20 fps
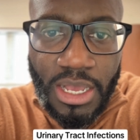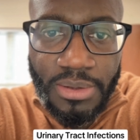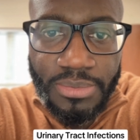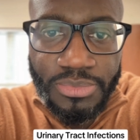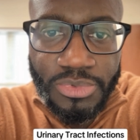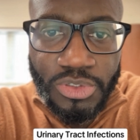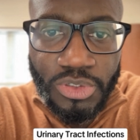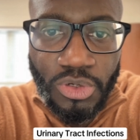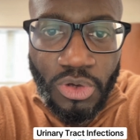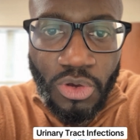
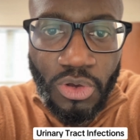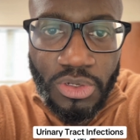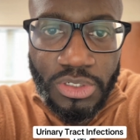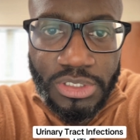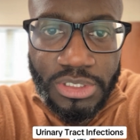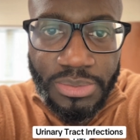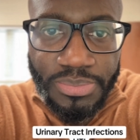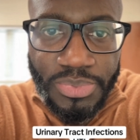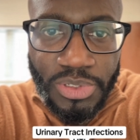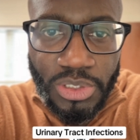to cause
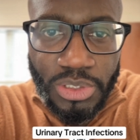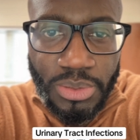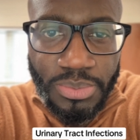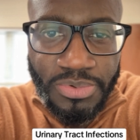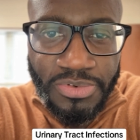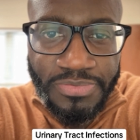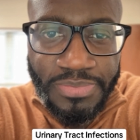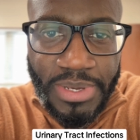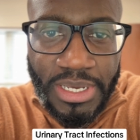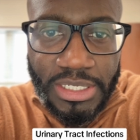the buildup
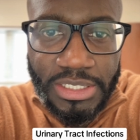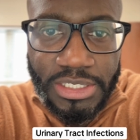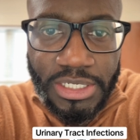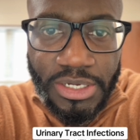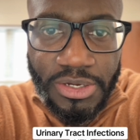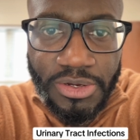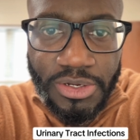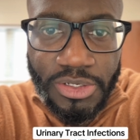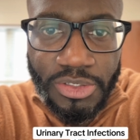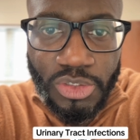of
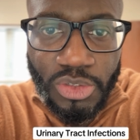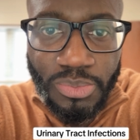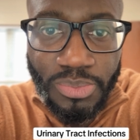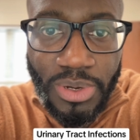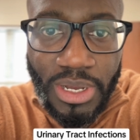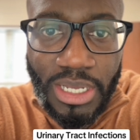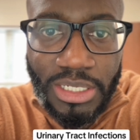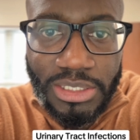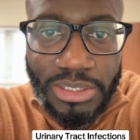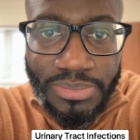bacteria to
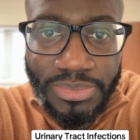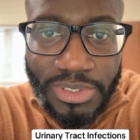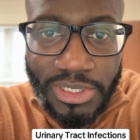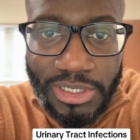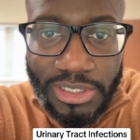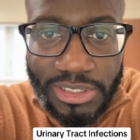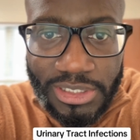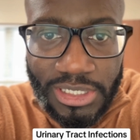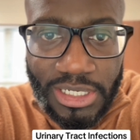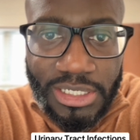possibly
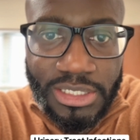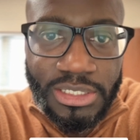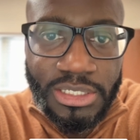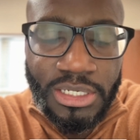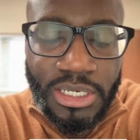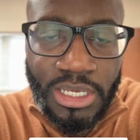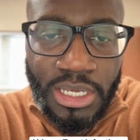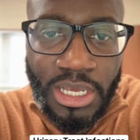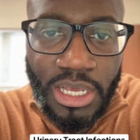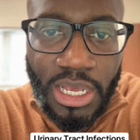ascend
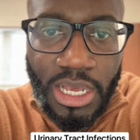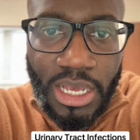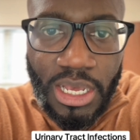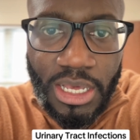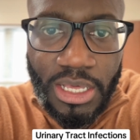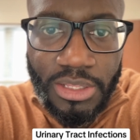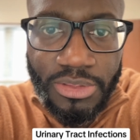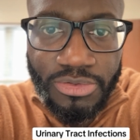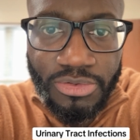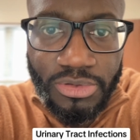
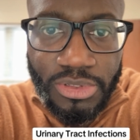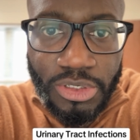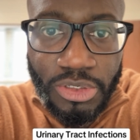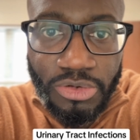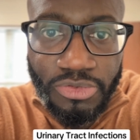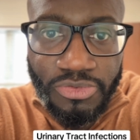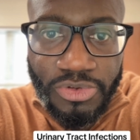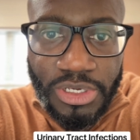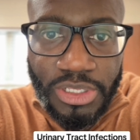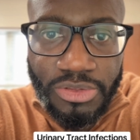through the
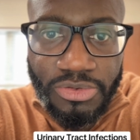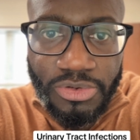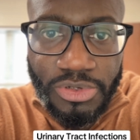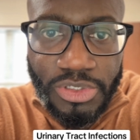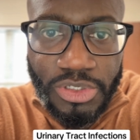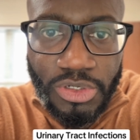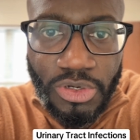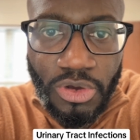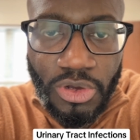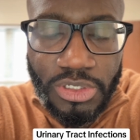urethra
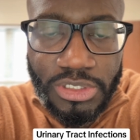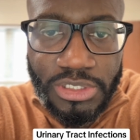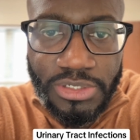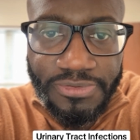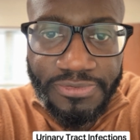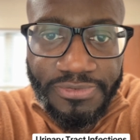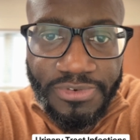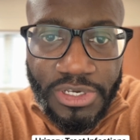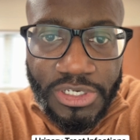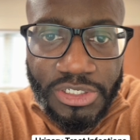to cause an
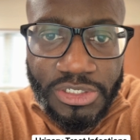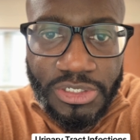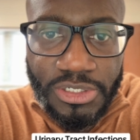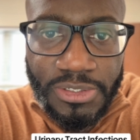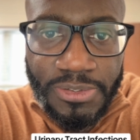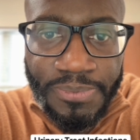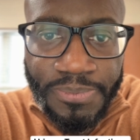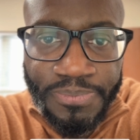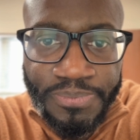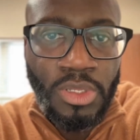
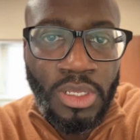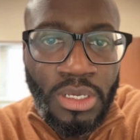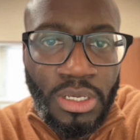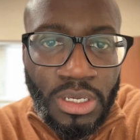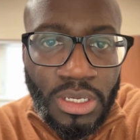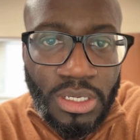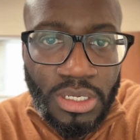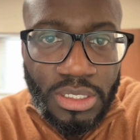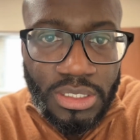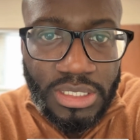infection.
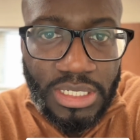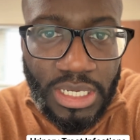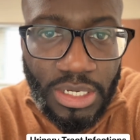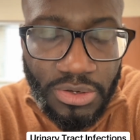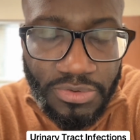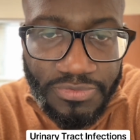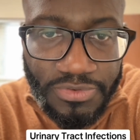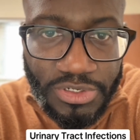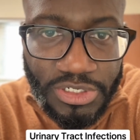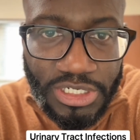Now,
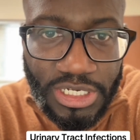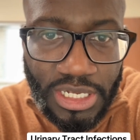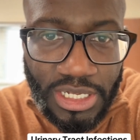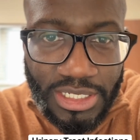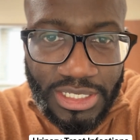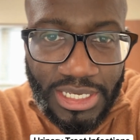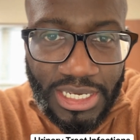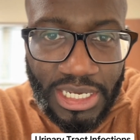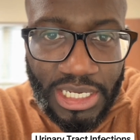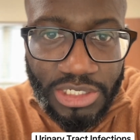if your
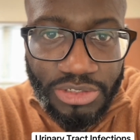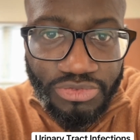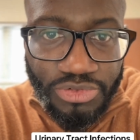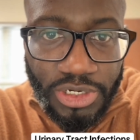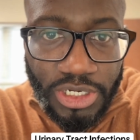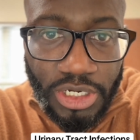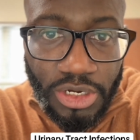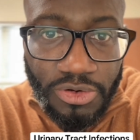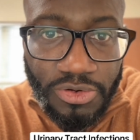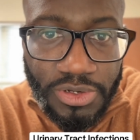child has
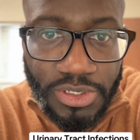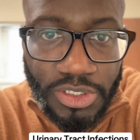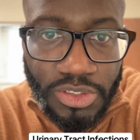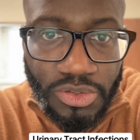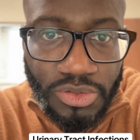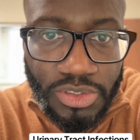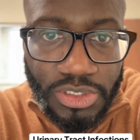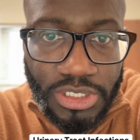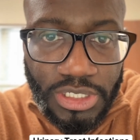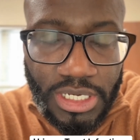recurrent
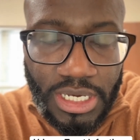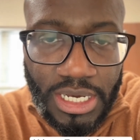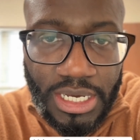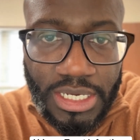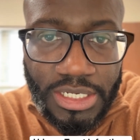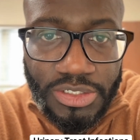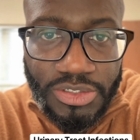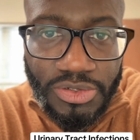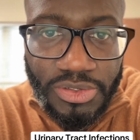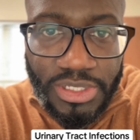
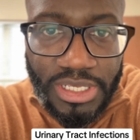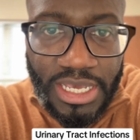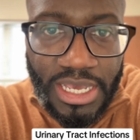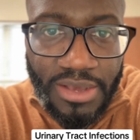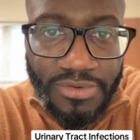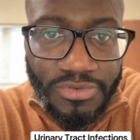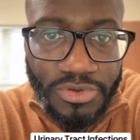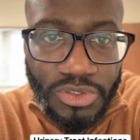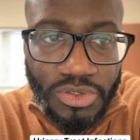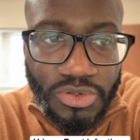UTIs or they
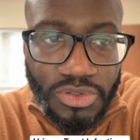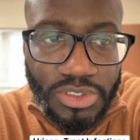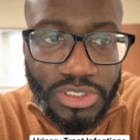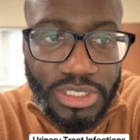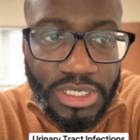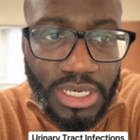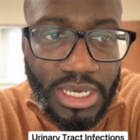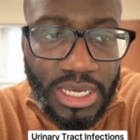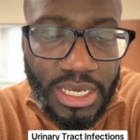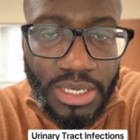have a
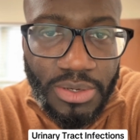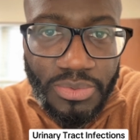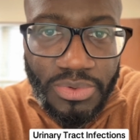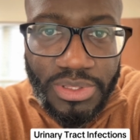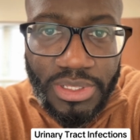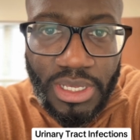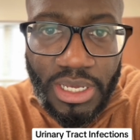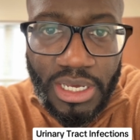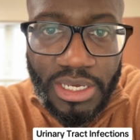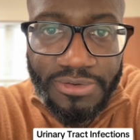UTI
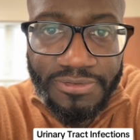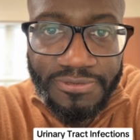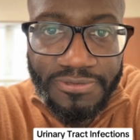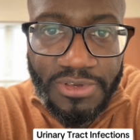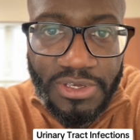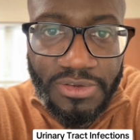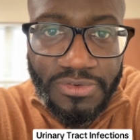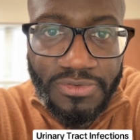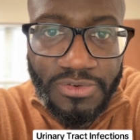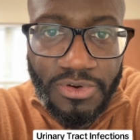with a high
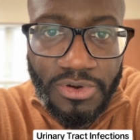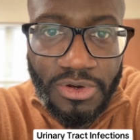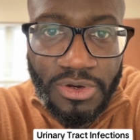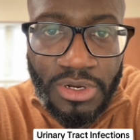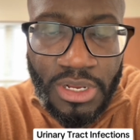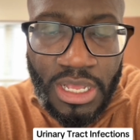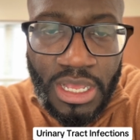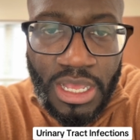fever,